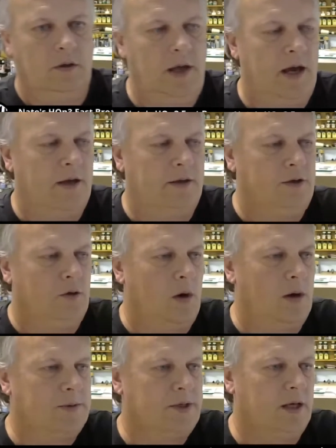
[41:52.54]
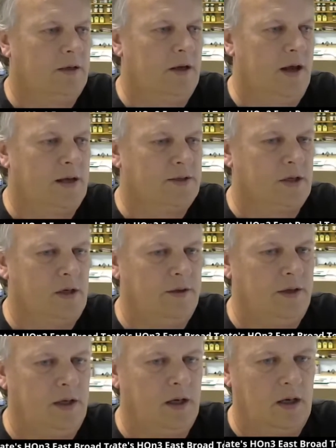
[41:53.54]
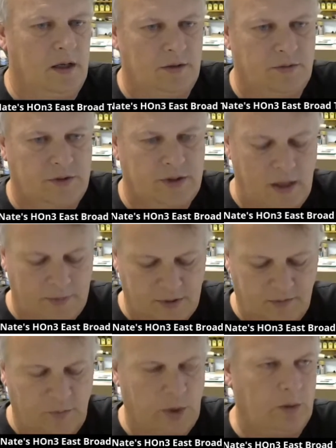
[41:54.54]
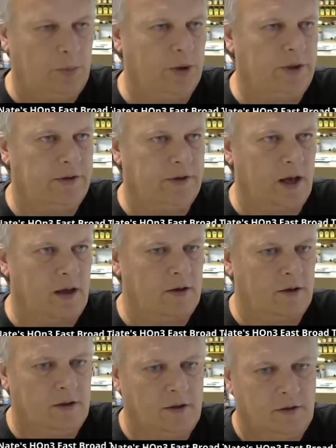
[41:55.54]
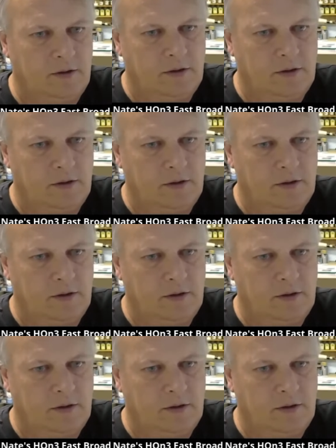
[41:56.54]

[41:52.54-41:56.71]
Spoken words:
Yeah, your website that has all the steps of Bill putting it together.